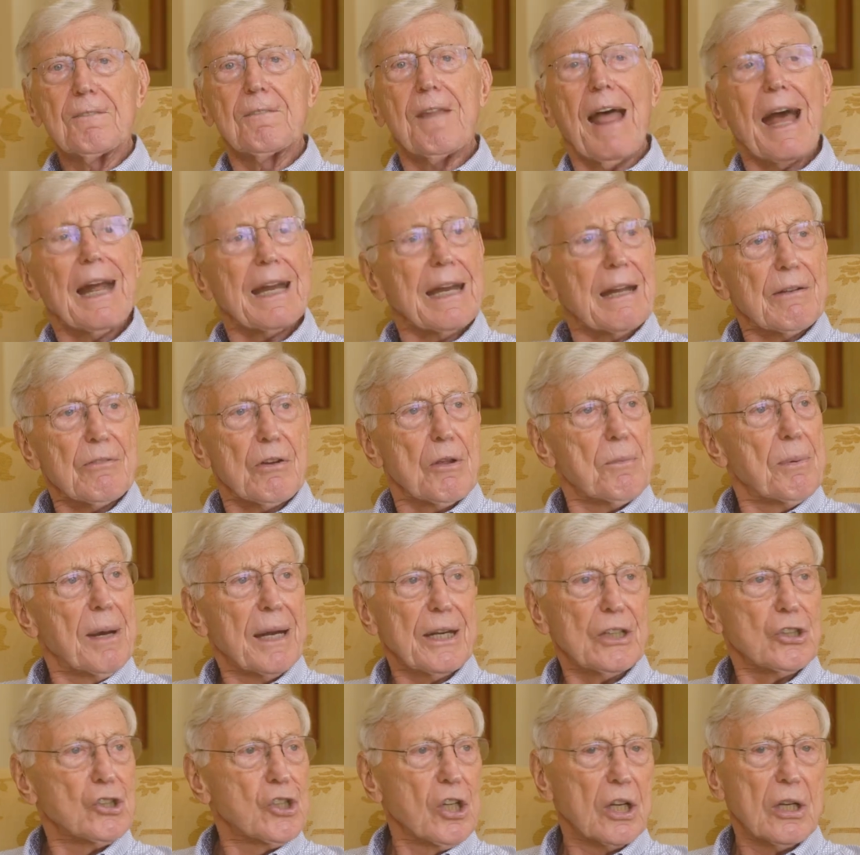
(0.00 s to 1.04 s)
not
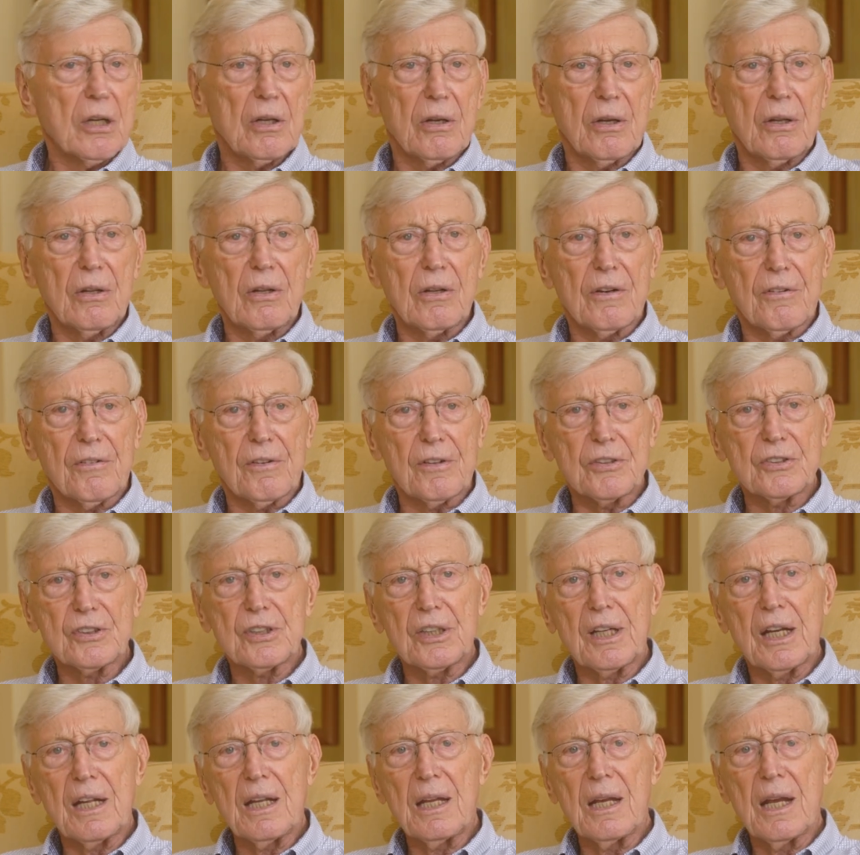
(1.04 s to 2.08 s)
everybody should go to
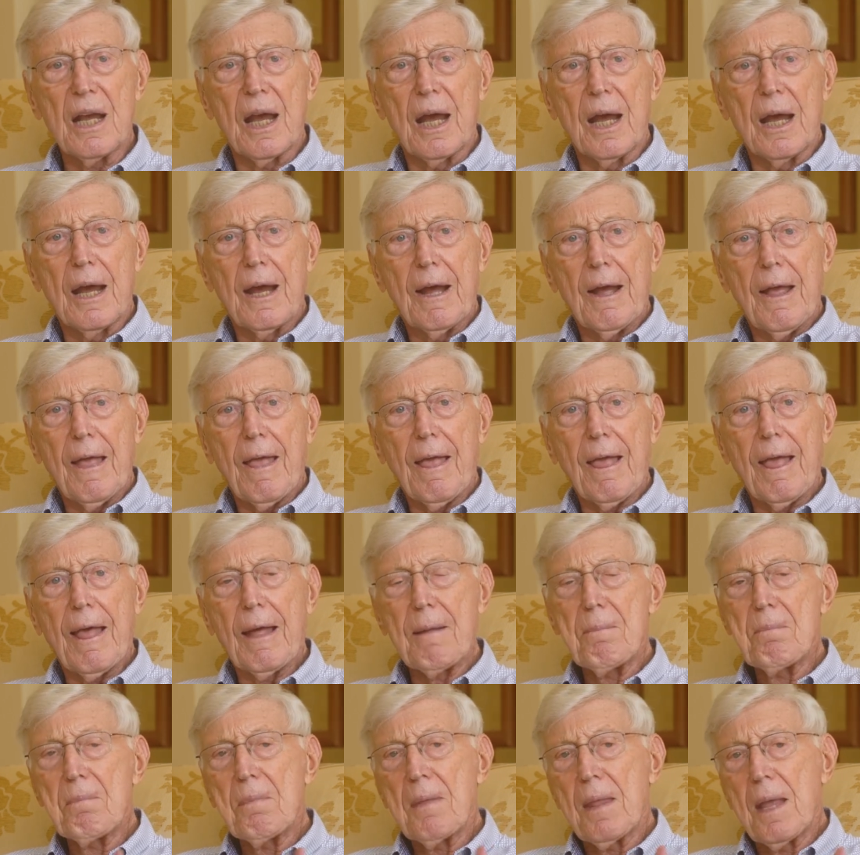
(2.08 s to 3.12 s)
university.
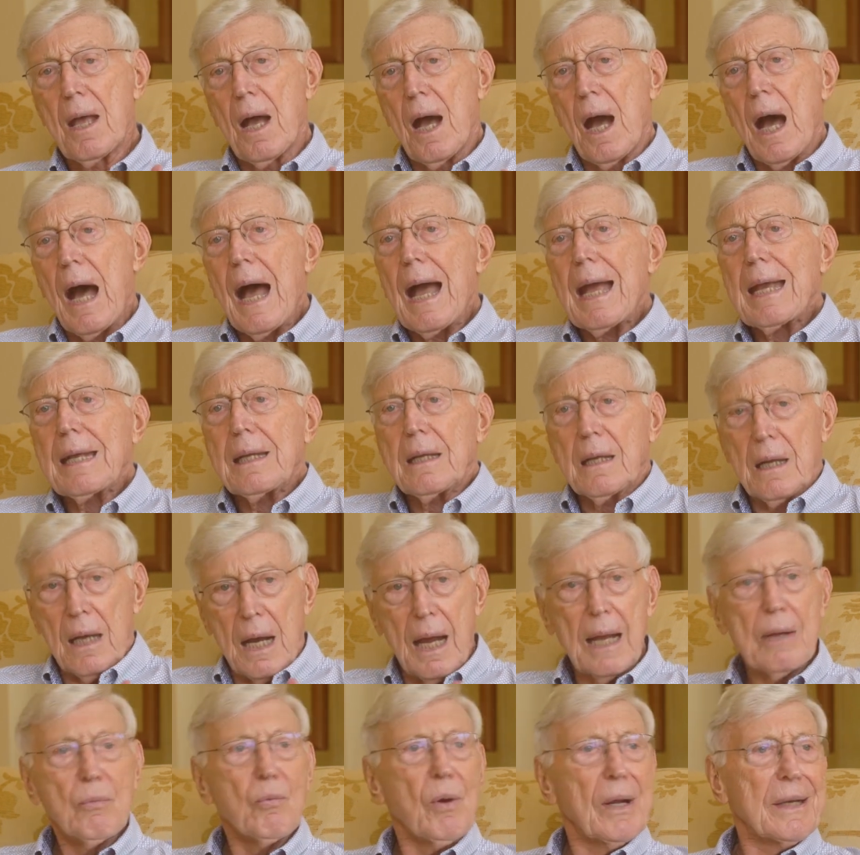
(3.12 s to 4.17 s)
I
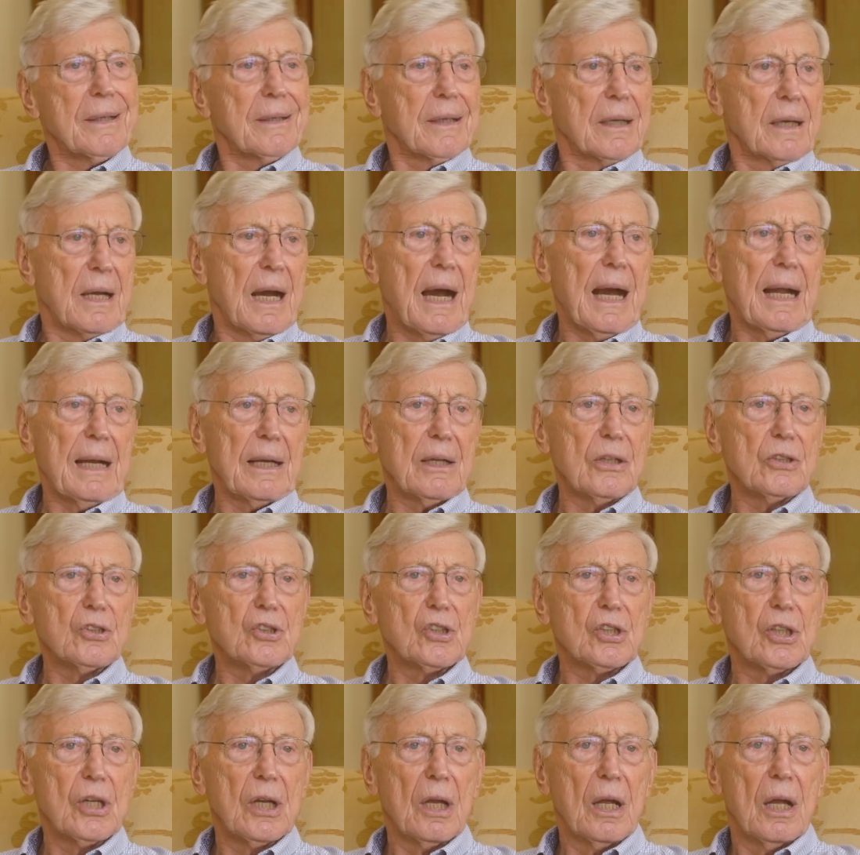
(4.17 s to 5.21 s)
went to
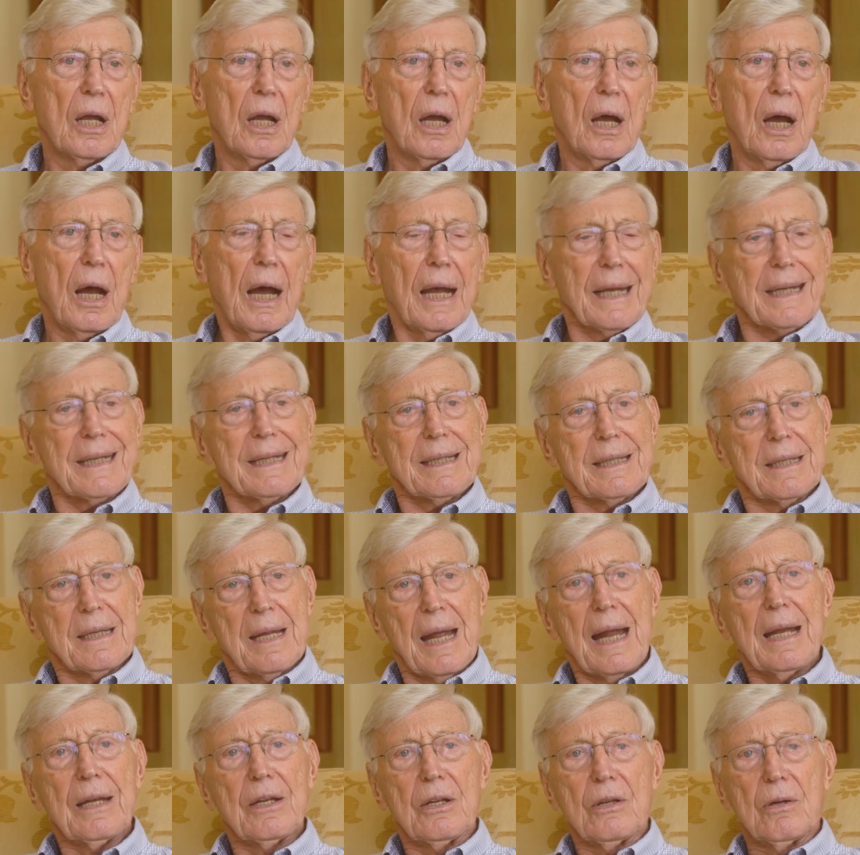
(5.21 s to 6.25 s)
college. I could
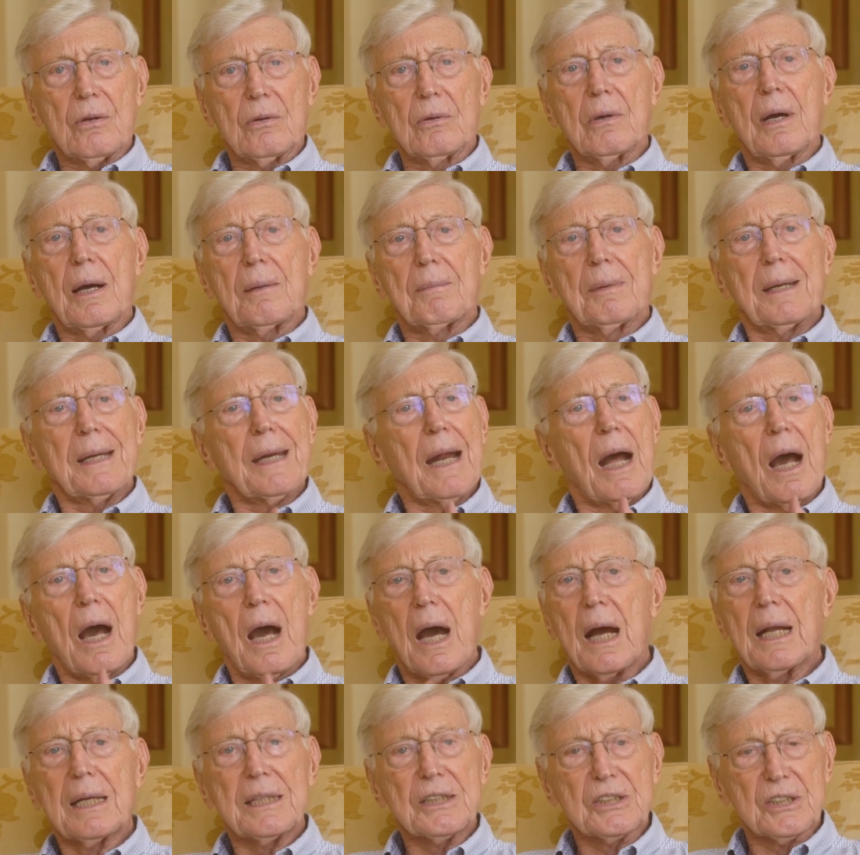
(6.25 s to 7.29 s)
tell you, I mean,
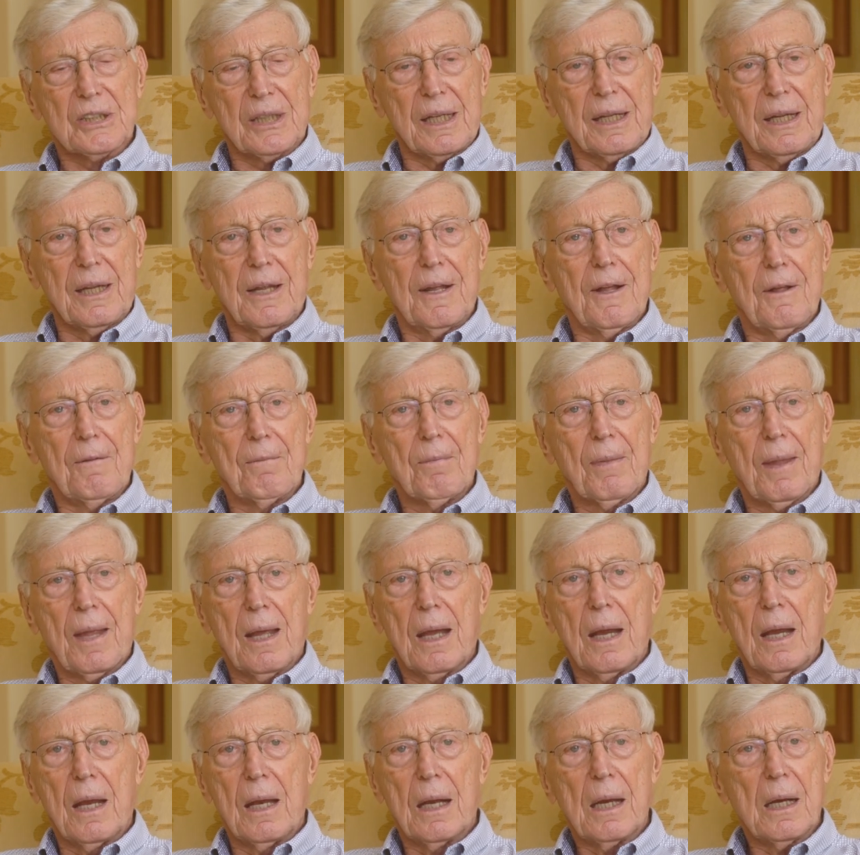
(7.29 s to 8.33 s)
honestly,
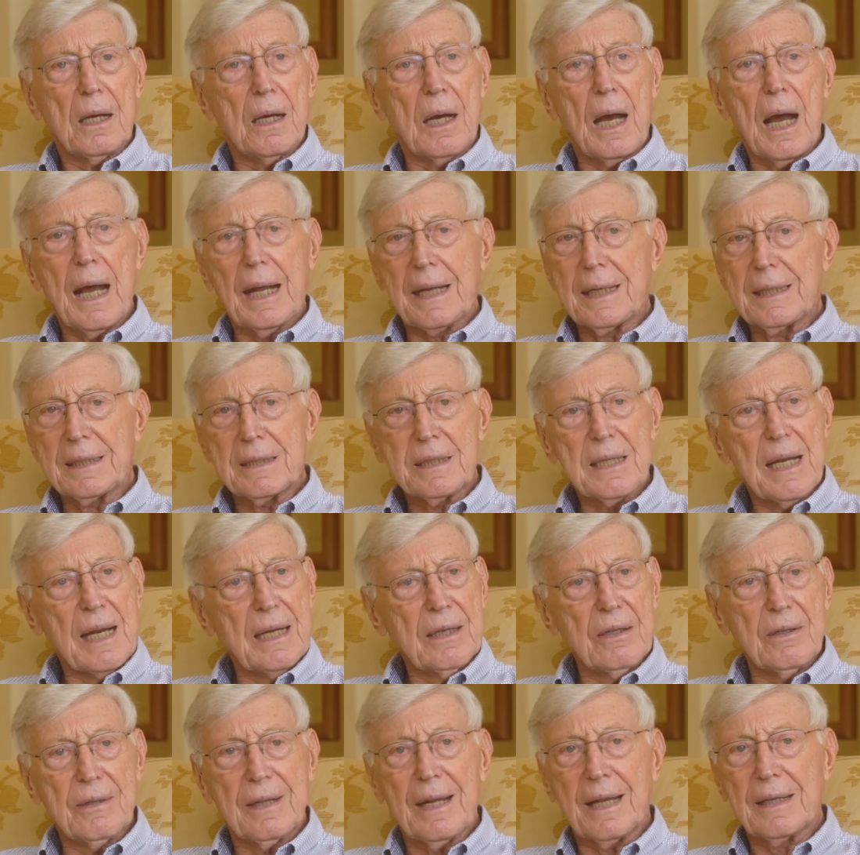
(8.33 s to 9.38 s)
I could
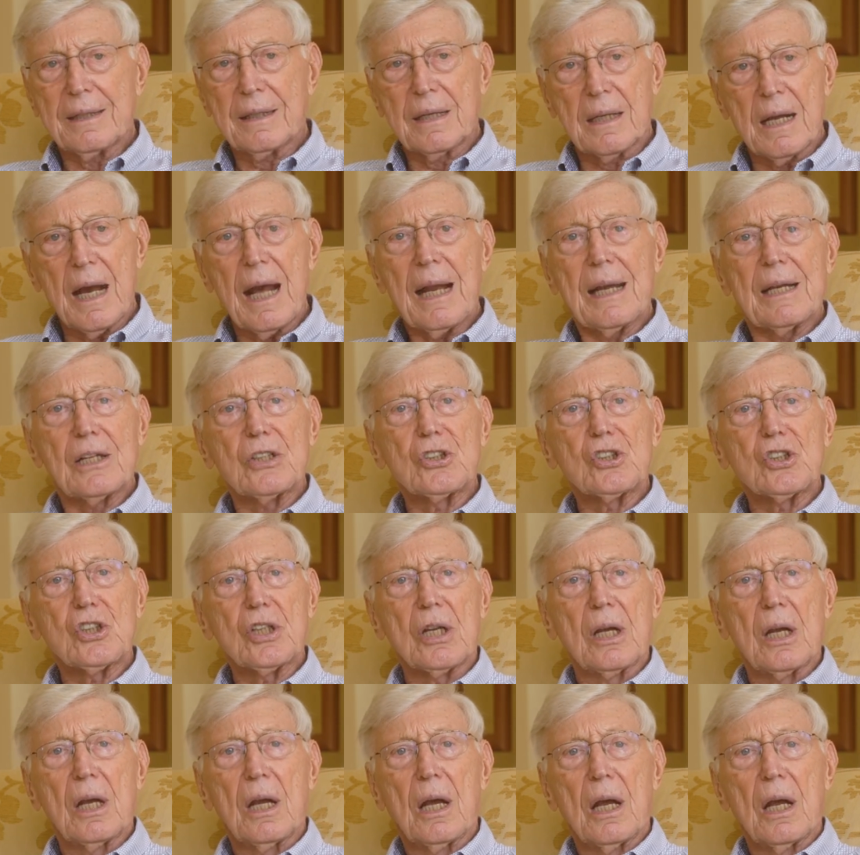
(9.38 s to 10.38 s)
tell you that college